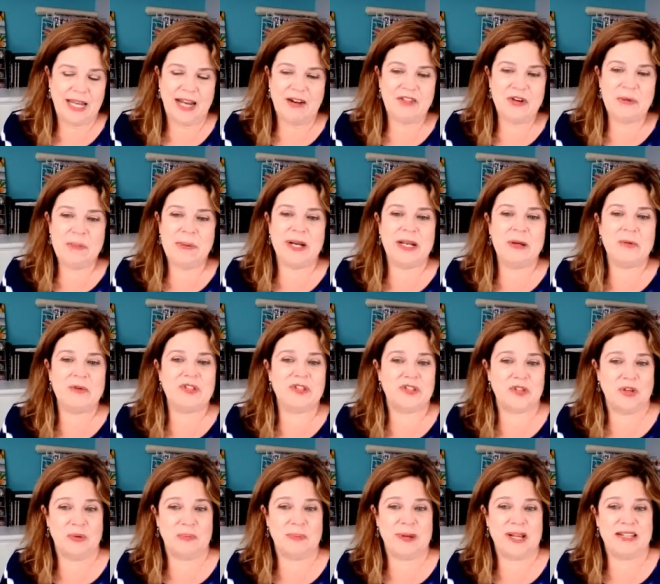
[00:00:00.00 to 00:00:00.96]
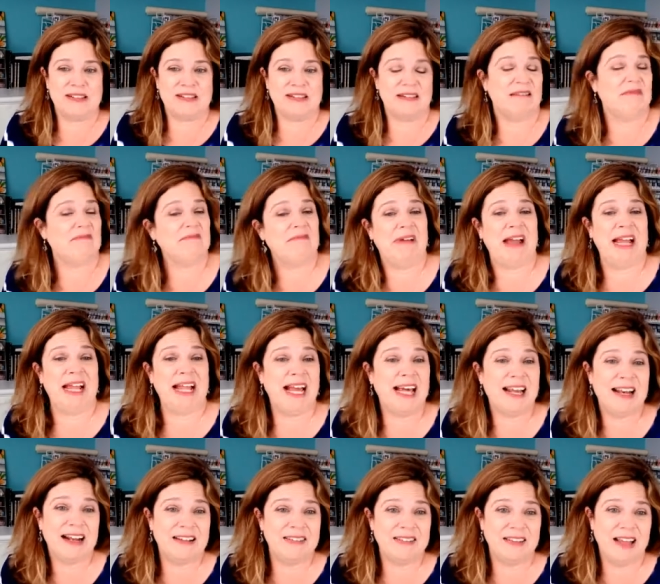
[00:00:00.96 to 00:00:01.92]
everybody was so amazing. I
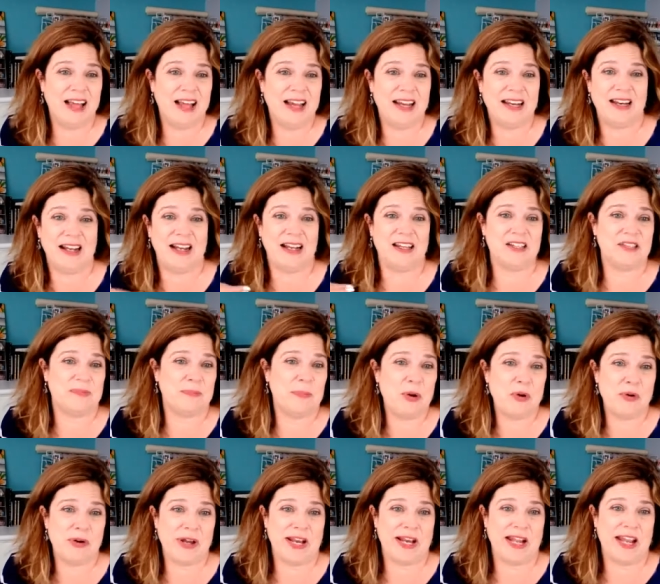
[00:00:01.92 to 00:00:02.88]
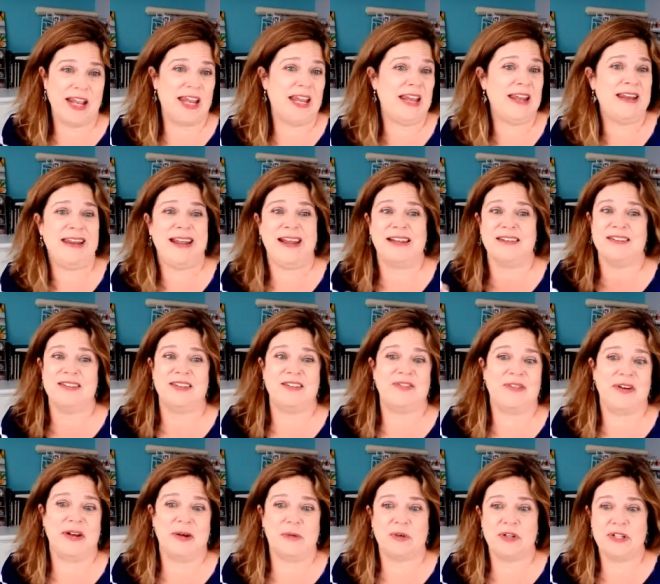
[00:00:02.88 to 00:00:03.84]
got online. I spoke at 8 as
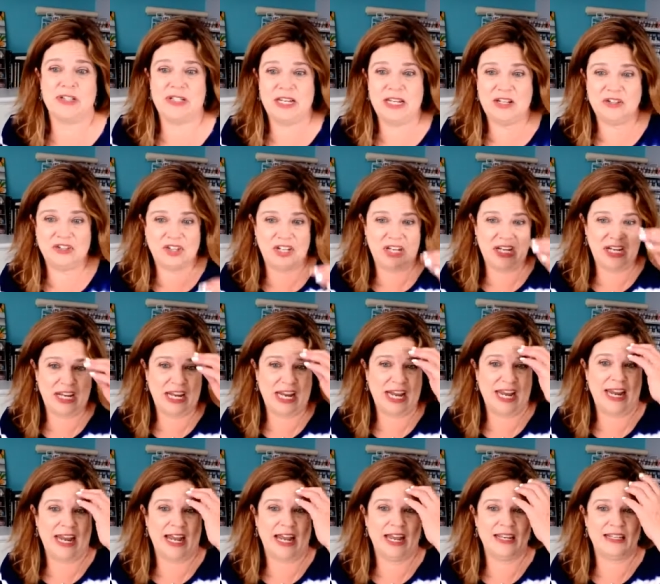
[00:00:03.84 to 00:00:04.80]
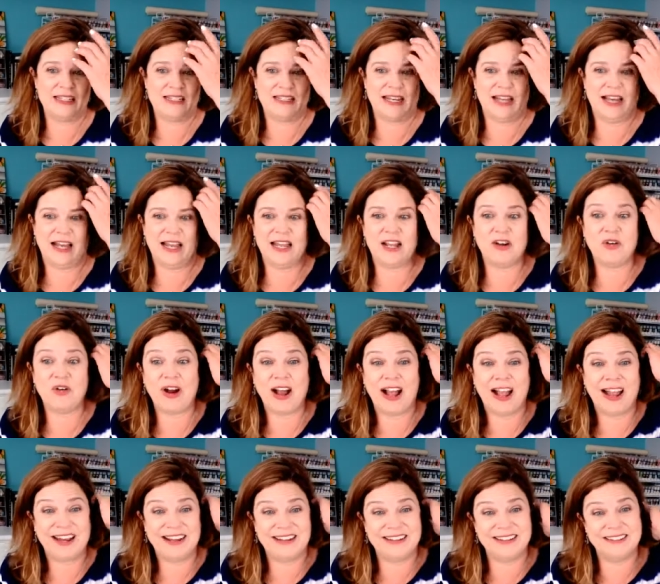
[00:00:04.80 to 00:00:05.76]
if I were teaching, and I
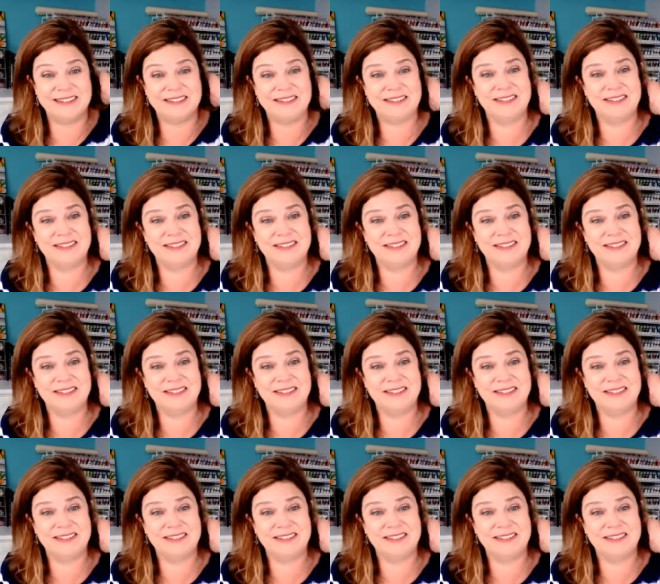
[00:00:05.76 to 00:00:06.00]
cried.